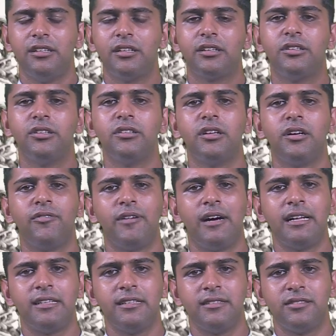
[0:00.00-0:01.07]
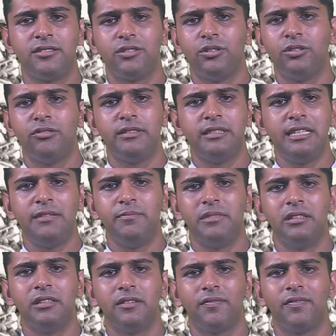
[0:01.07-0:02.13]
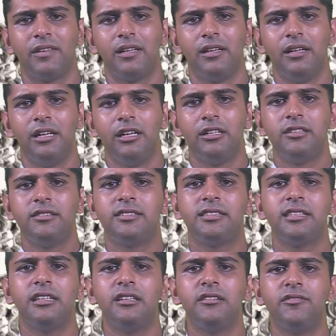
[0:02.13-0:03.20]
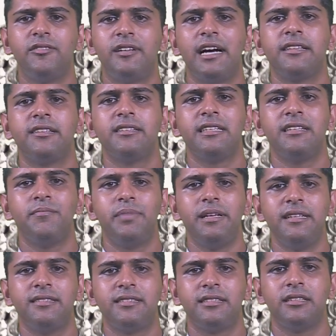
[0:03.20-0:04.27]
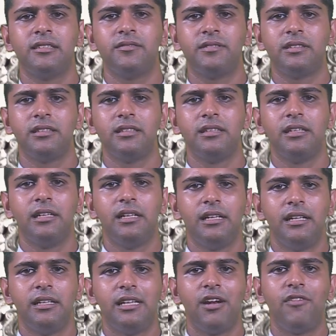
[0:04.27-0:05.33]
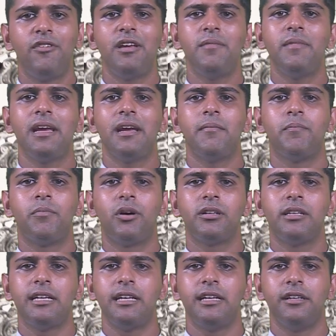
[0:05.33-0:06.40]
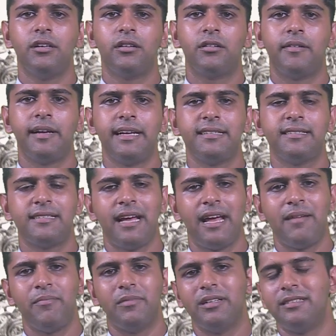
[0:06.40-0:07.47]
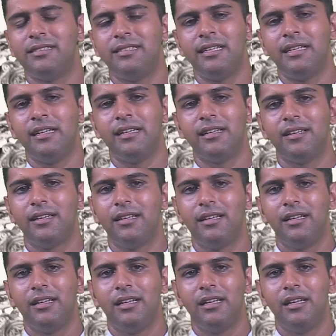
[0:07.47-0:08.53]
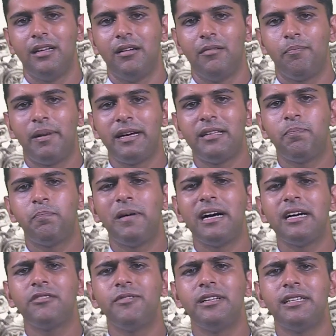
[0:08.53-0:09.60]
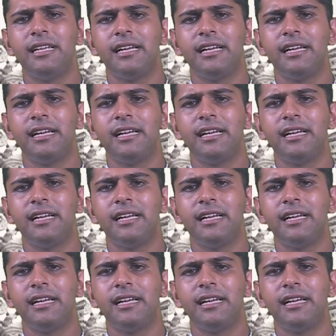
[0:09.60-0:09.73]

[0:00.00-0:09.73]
the good of others, O Redeemer, to serve rather than be served, that we may embody your grace and mercy. By the part we